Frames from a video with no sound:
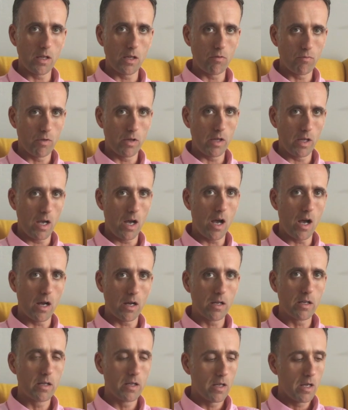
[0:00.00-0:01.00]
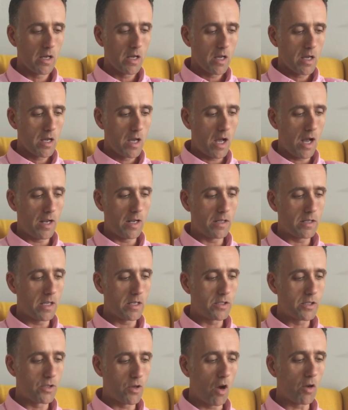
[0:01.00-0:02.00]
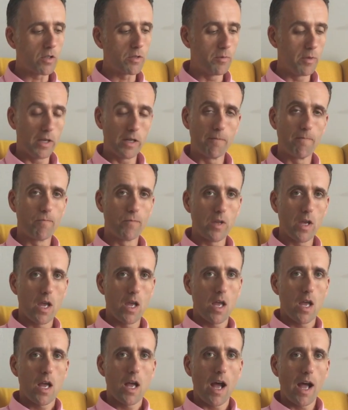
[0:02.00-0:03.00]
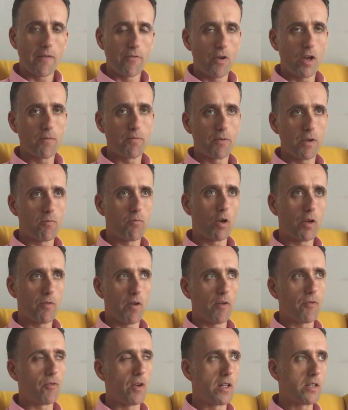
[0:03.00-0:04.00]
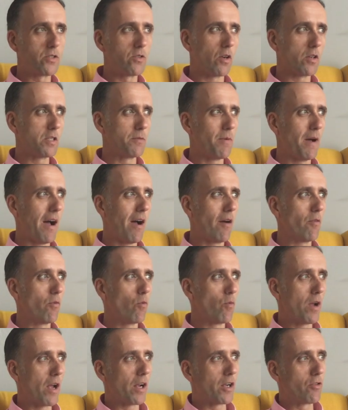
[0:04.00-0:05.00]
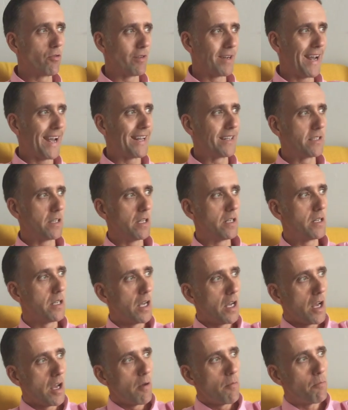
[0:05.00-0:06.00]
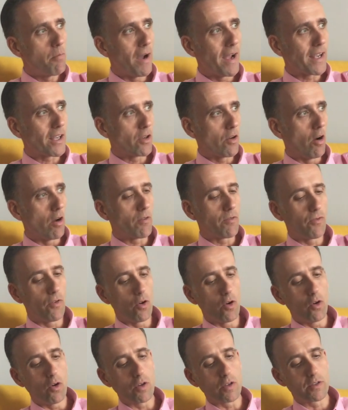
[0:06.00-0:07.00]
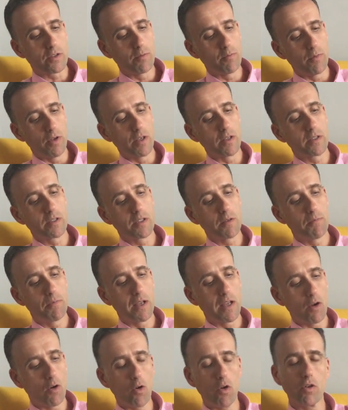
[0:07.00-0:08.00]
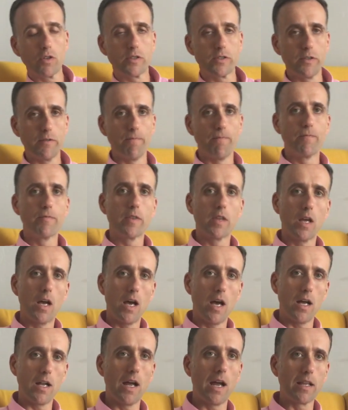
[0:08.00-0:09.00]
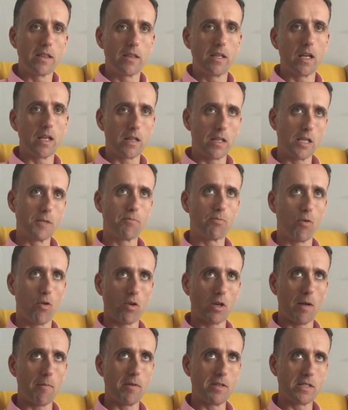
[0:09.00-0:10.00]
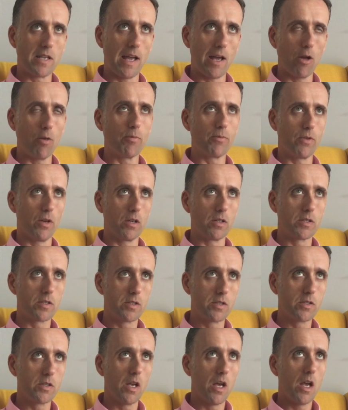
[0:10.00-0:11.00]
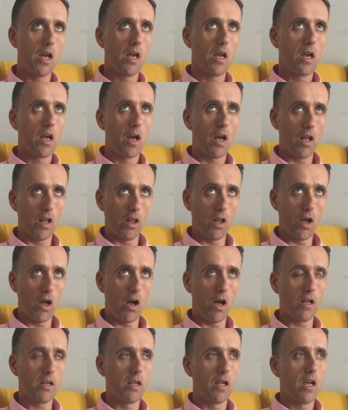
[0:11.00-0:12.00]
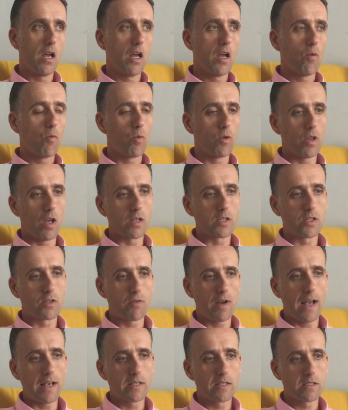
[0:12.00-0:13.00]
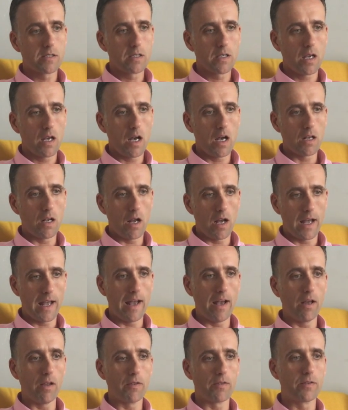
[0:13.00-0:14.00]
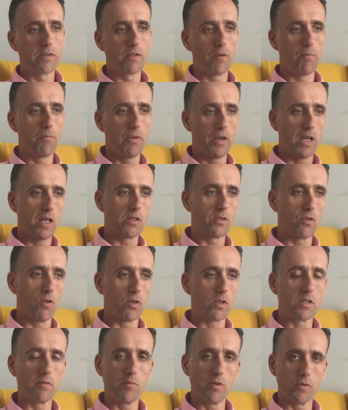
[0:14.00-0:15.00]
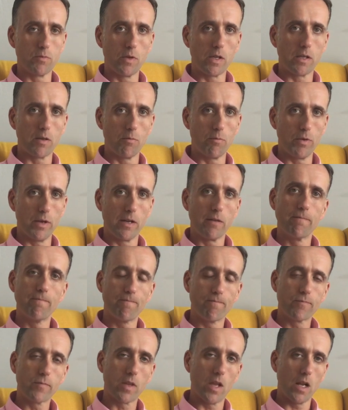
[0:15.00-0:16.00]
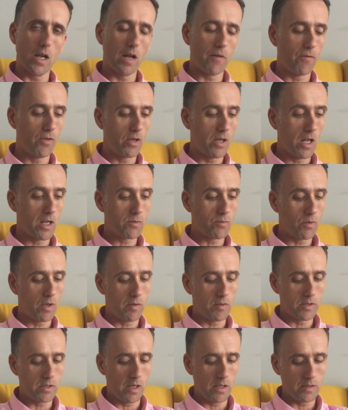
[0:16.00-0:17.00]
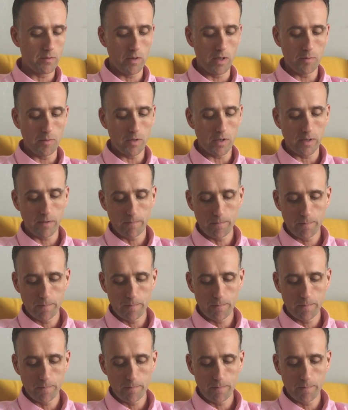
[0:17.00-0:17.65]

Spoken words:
You really are. This shocked me. I've heard one of our friends talks about we are created by God for awesomeness, to be awesome. And I think this program has helped us a lot with our stress and our health to be as awesome as we could be. And I think that's what I would say to anybody.